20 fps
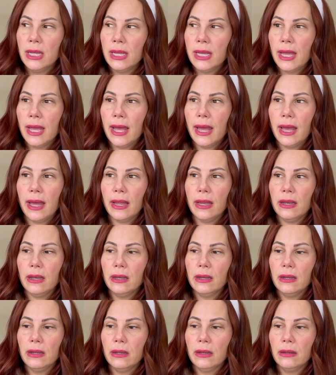had
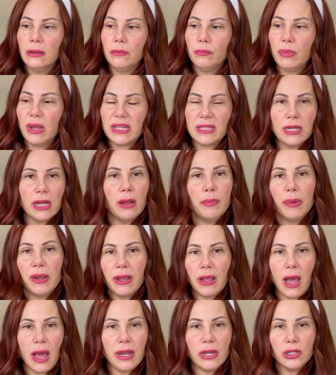picked it up and
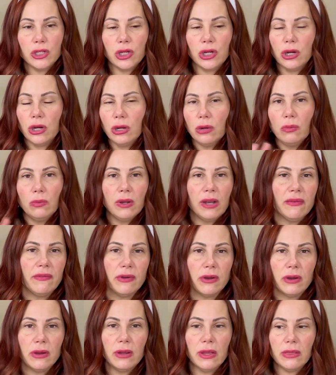got it to her.
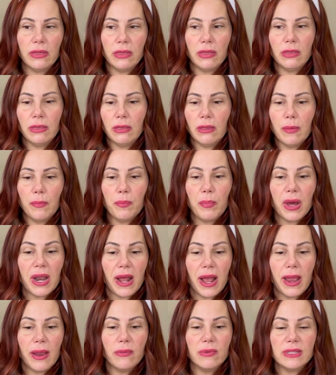Whatever. But
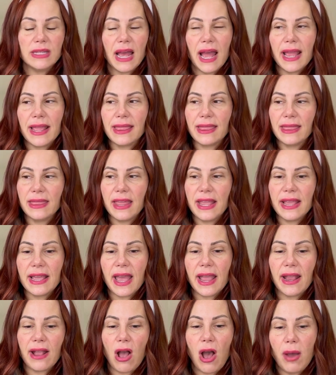I think
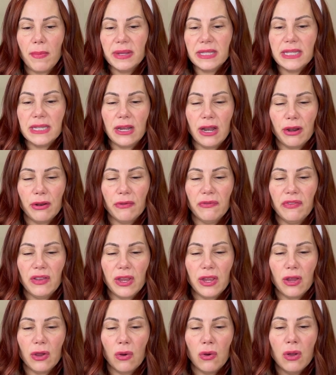I commented on her
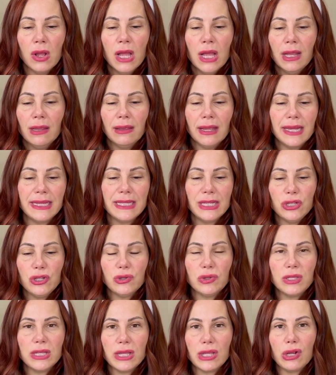video. Like, did
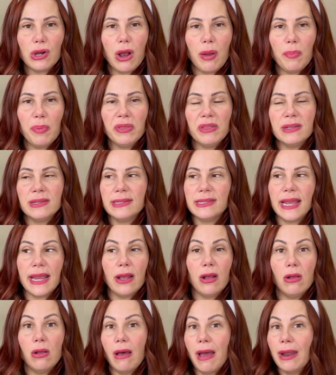you see they're up in the
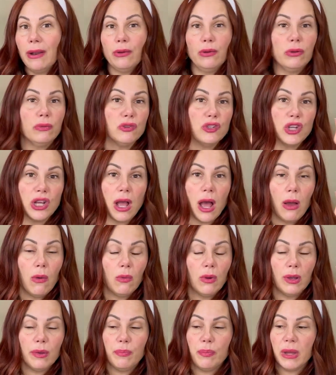sale? I don't know if she got
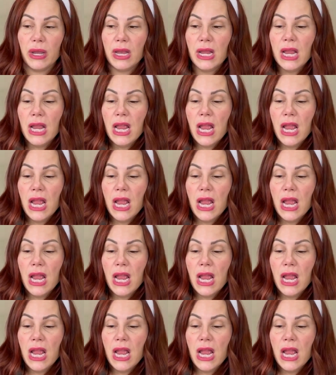one. But